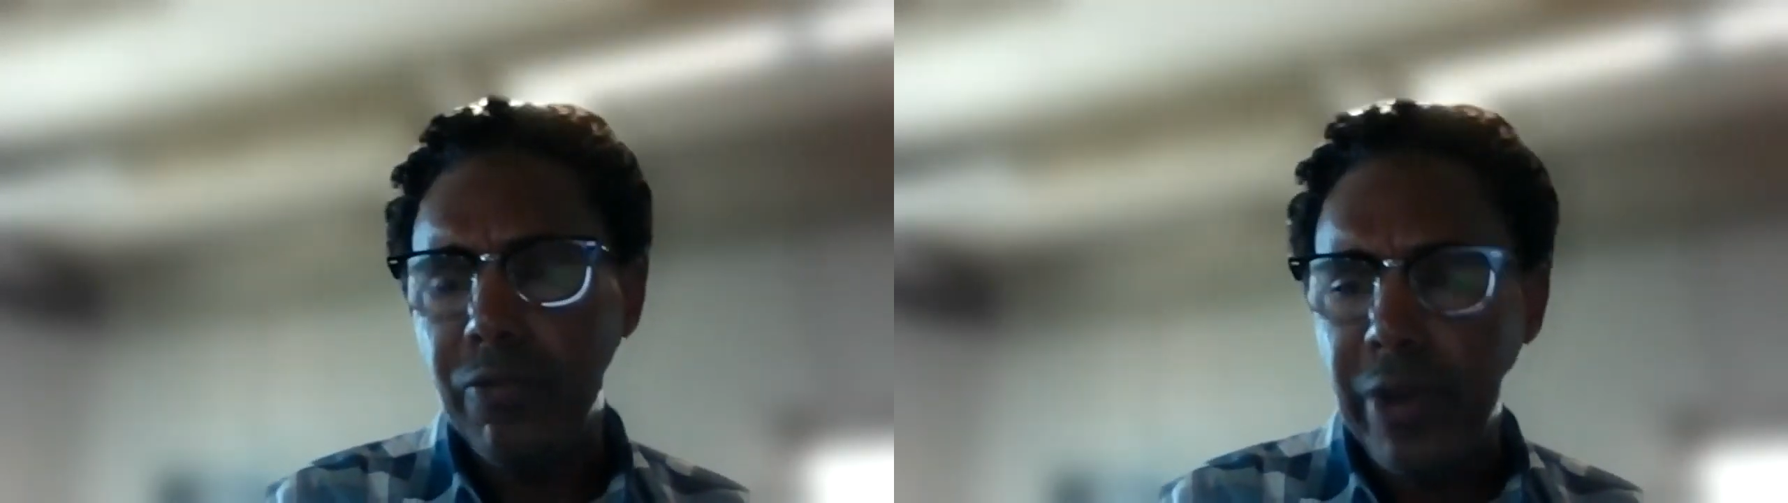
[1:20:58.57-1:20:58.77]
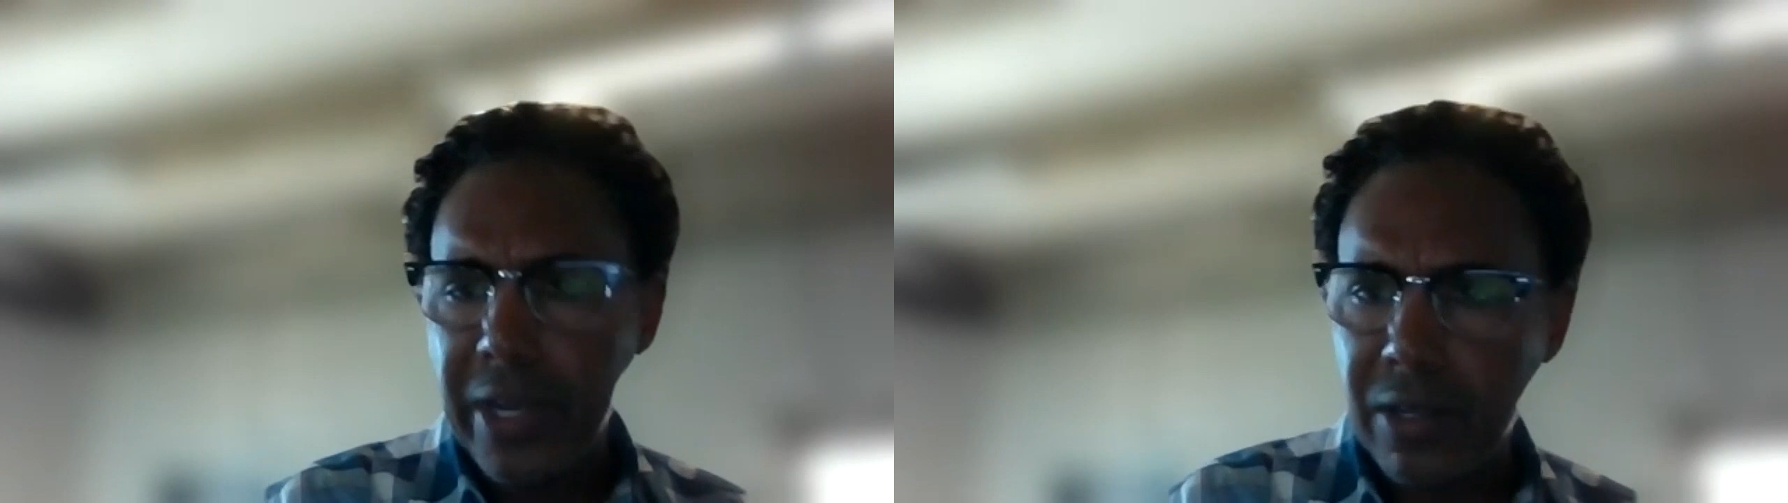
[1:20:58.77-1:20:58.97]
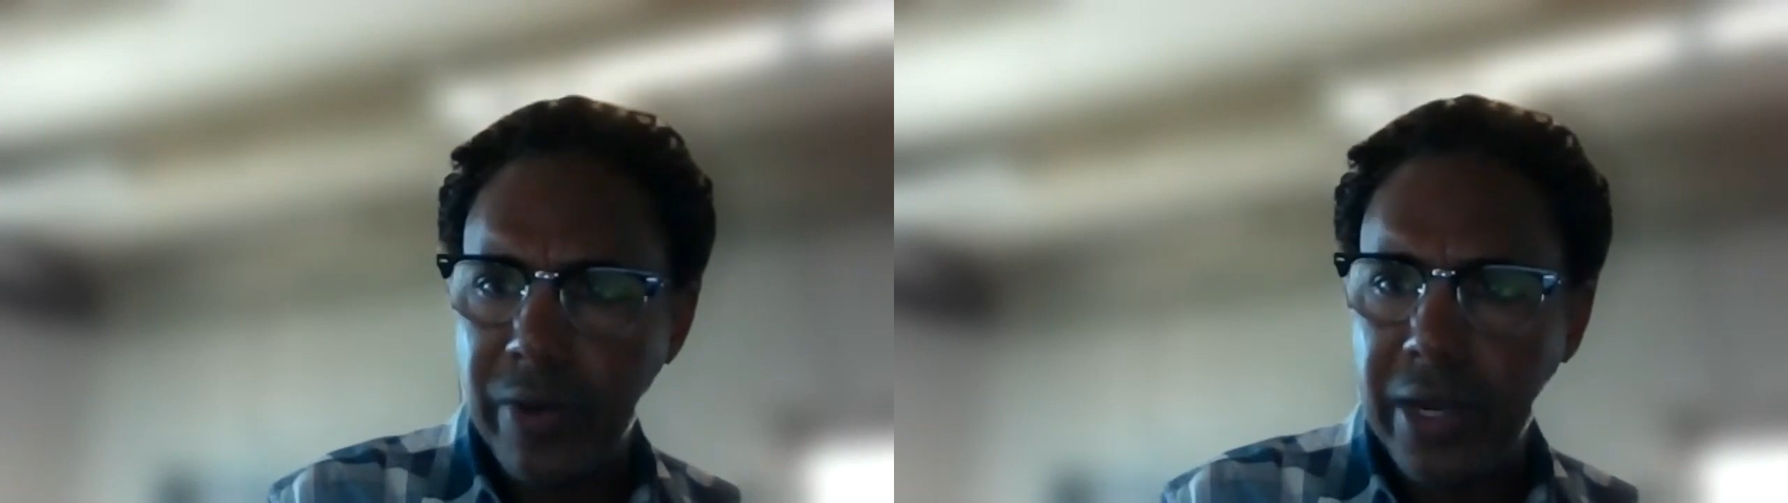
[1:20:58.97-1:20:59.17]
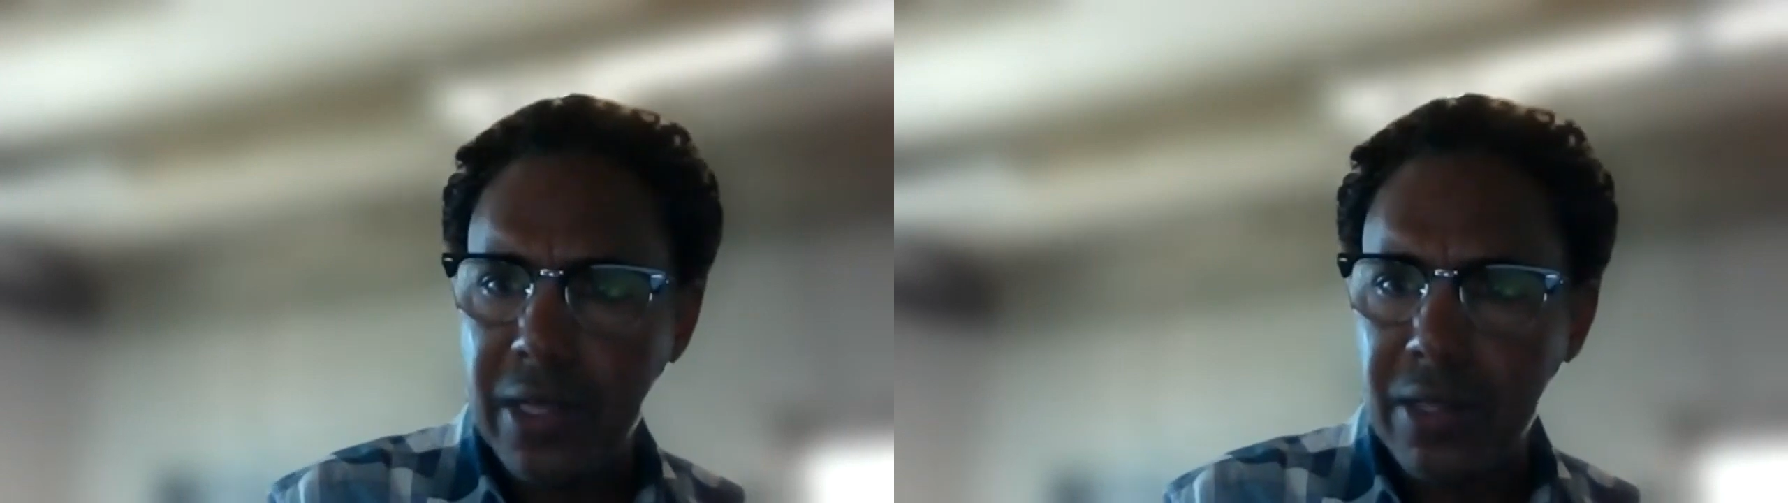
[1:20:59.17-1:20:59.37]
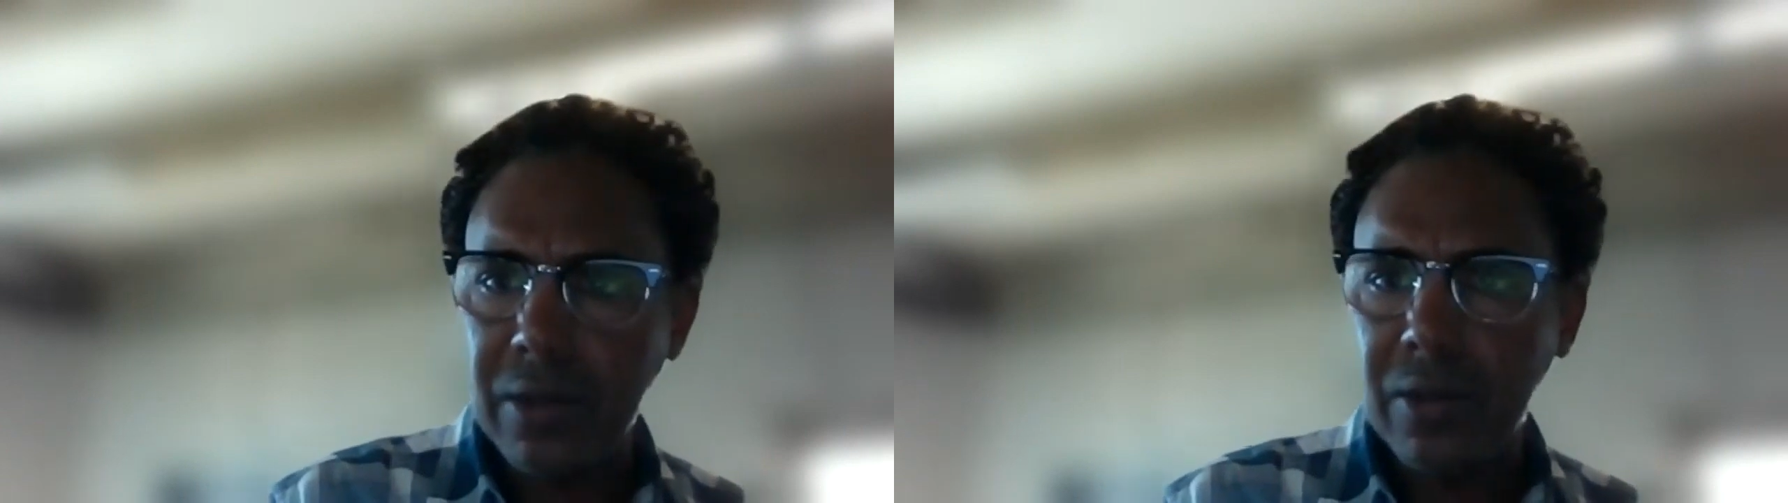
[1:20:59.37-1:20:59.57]

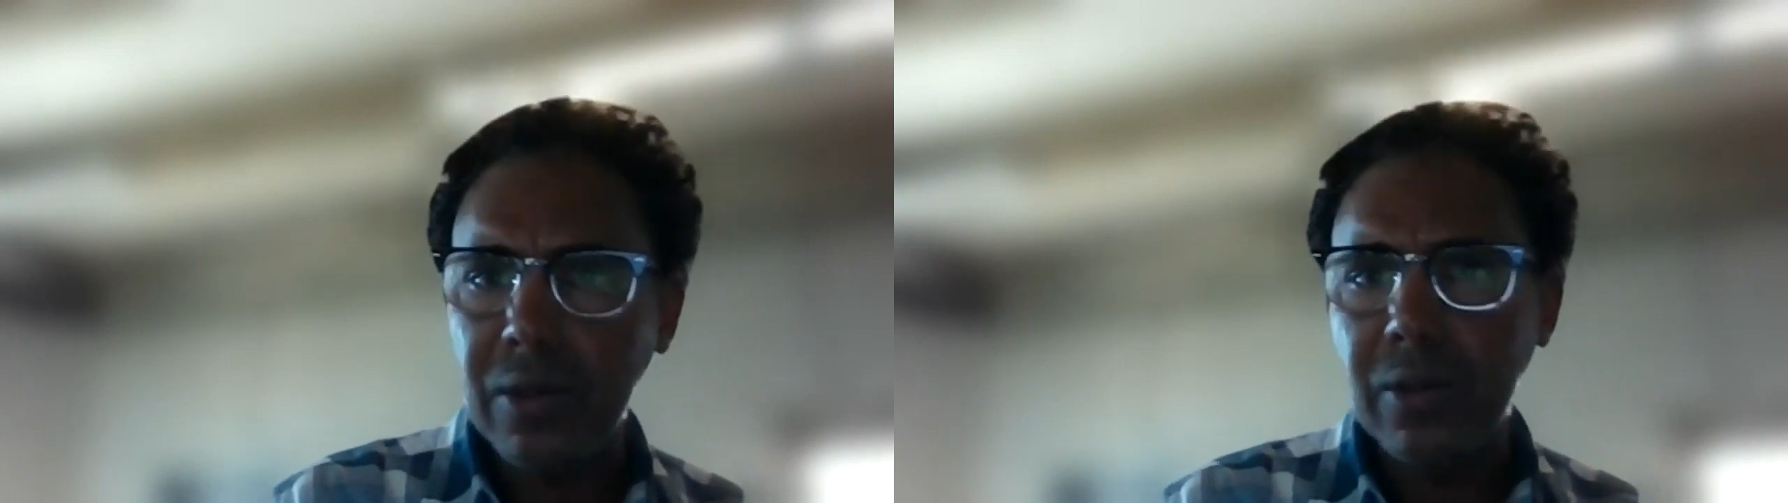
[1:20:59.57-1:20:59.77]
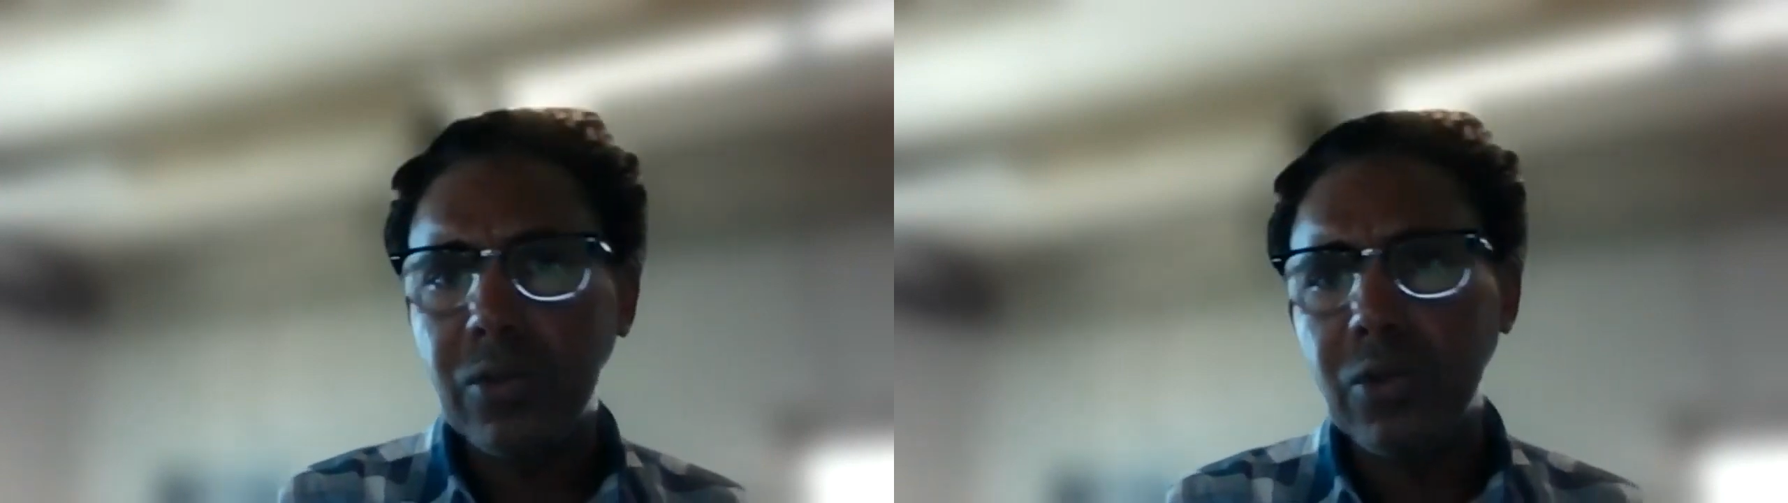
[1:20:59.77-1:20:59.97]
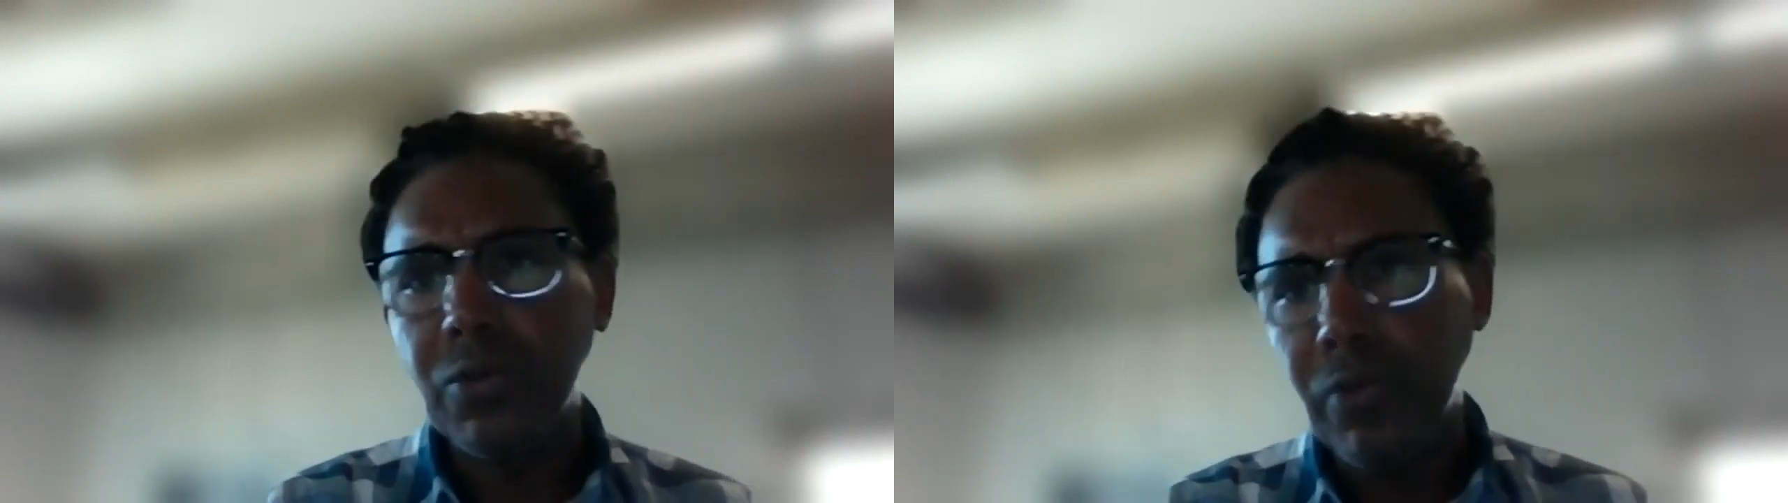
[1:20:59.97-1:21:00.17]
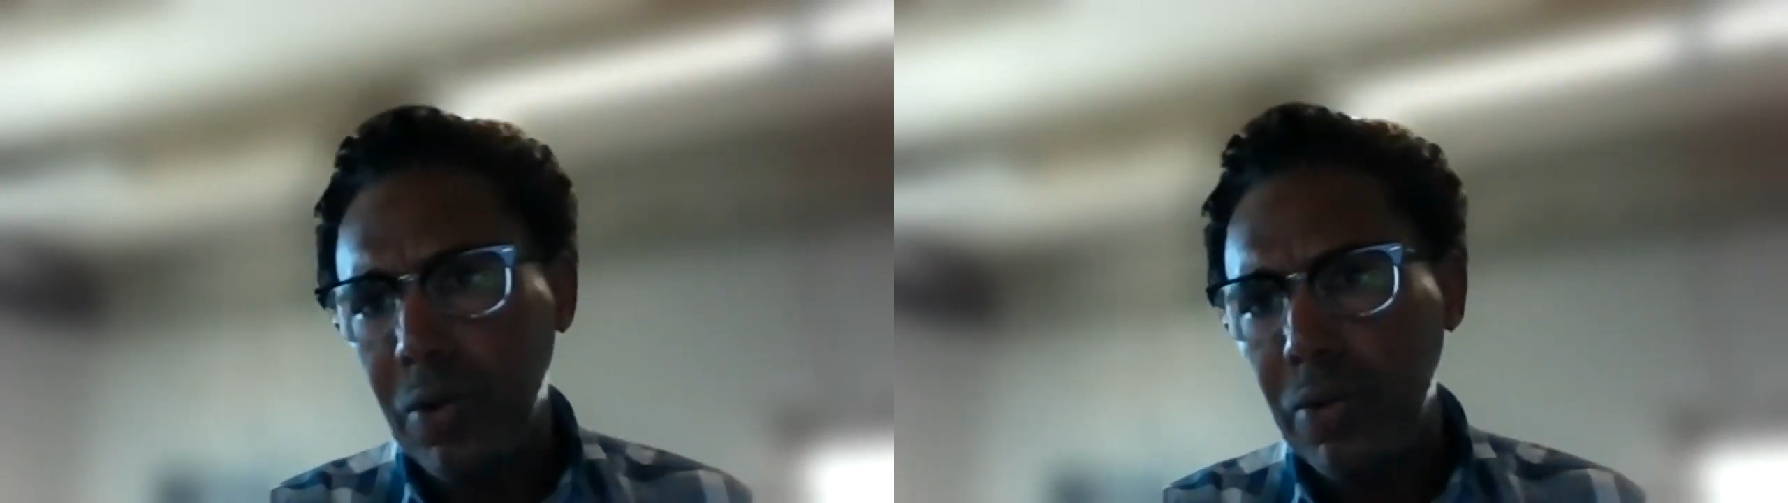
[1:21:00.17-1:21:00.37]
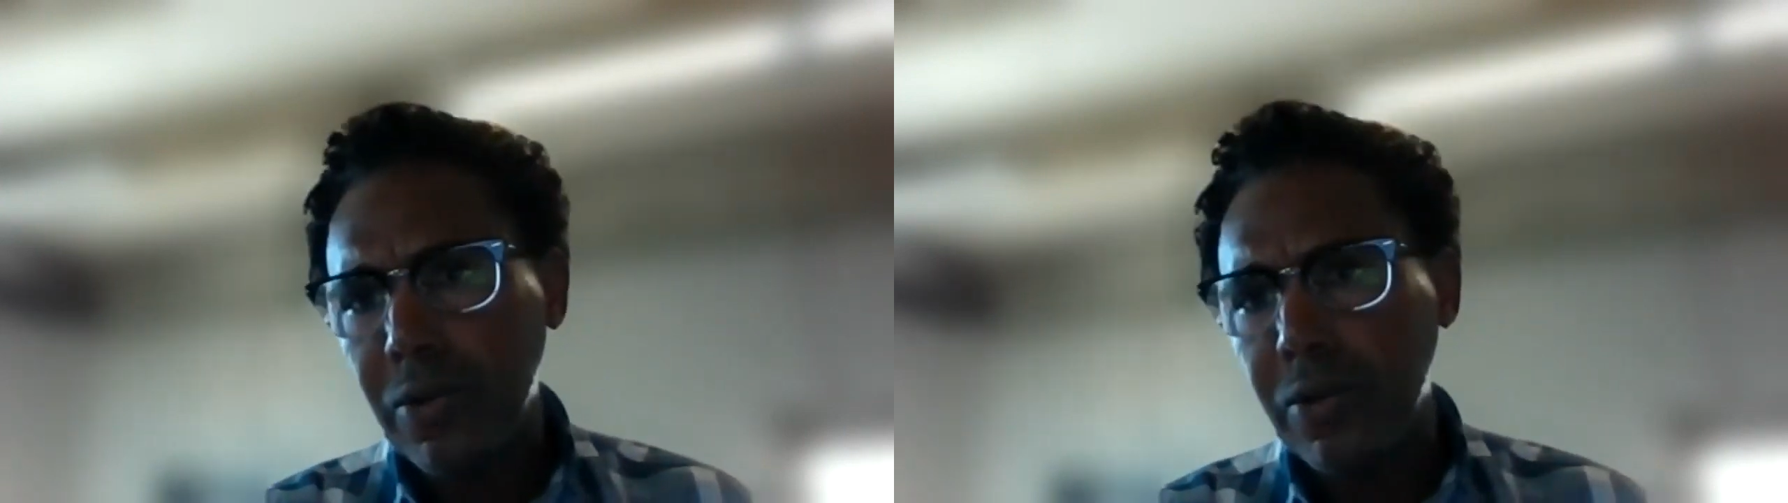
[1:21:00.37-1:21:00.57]
face-to-face to
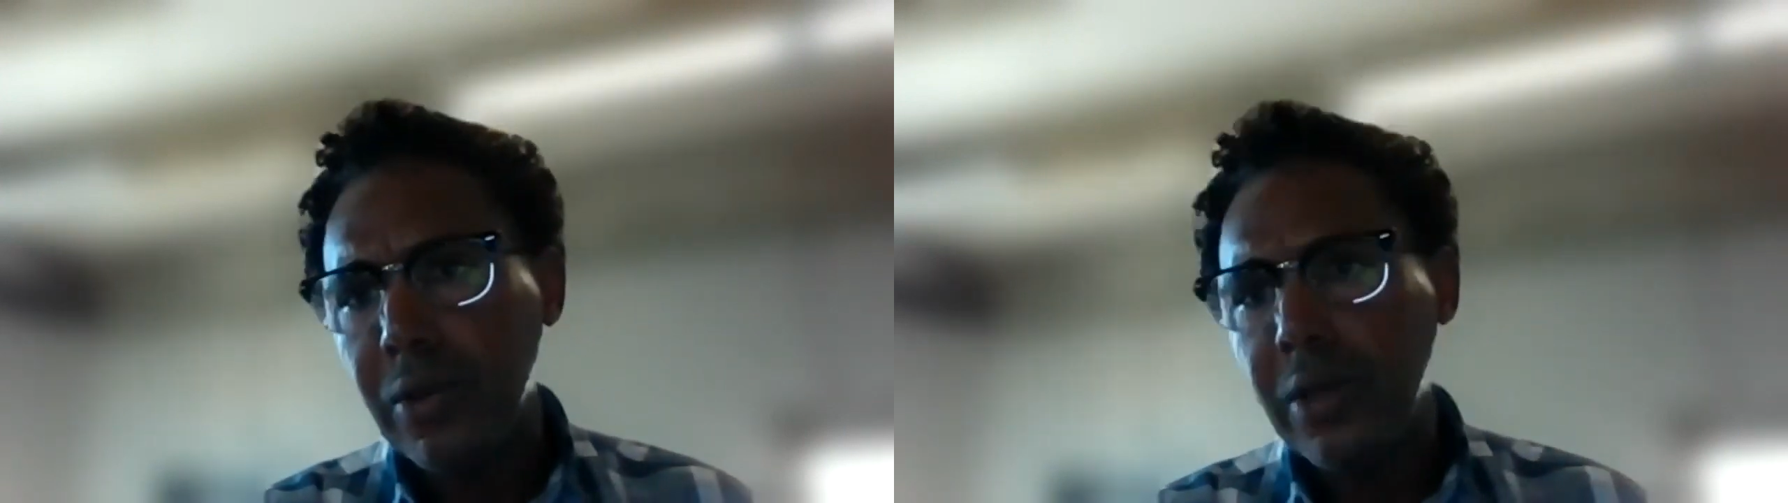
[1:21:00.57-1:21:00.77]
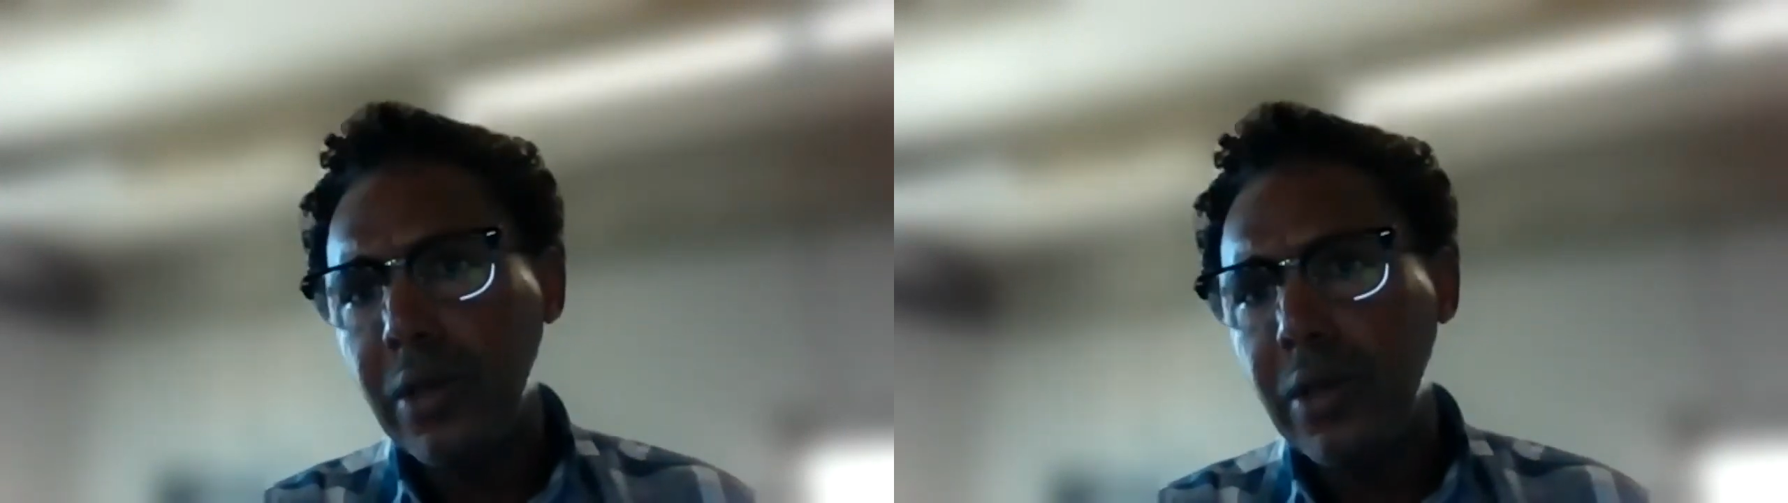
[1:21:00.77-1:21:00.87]
phones.